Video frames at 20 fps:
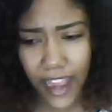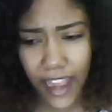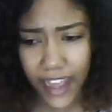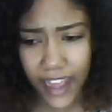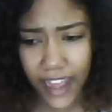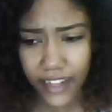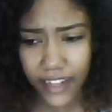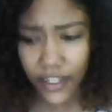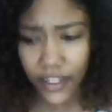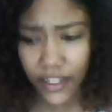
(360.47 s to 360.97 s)

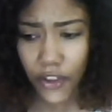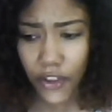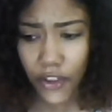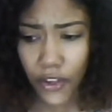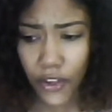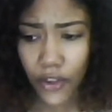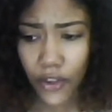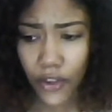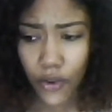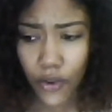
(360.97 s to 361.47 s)
and
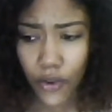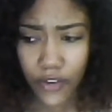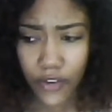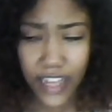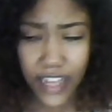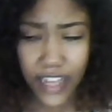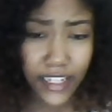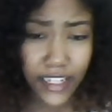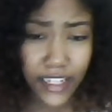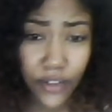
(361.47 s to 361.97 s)

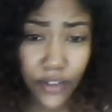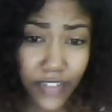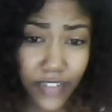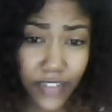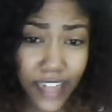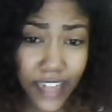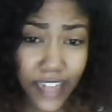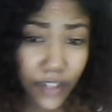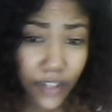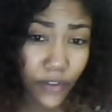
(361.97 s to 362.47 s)
there's
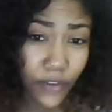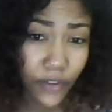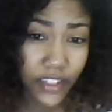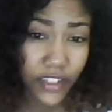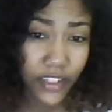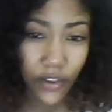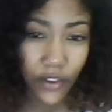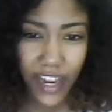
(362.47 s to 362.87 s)
that little voice in your